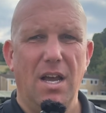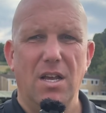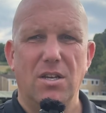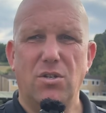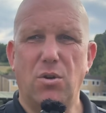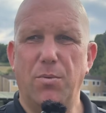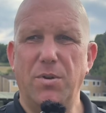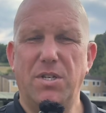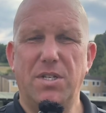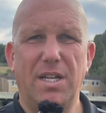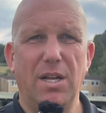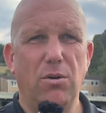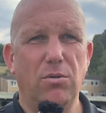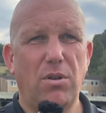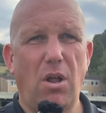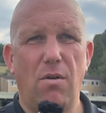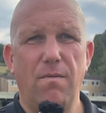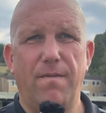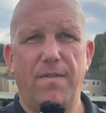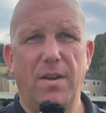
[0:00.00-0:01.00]
So we still
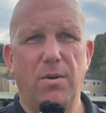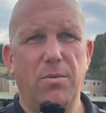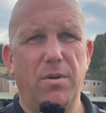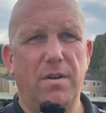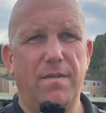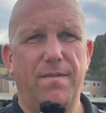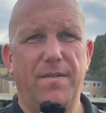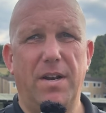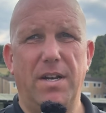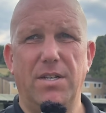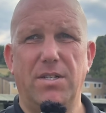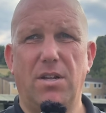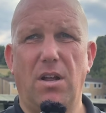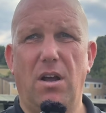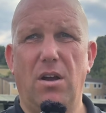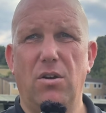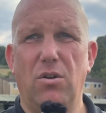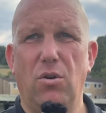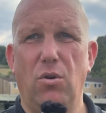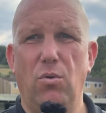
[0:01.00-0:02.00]
don't think we're the finished
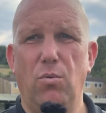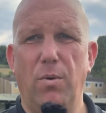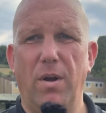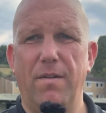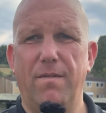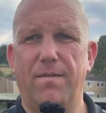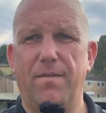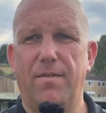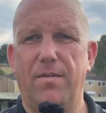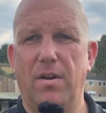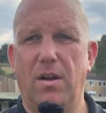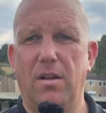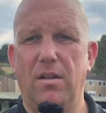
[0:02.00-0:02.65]
article with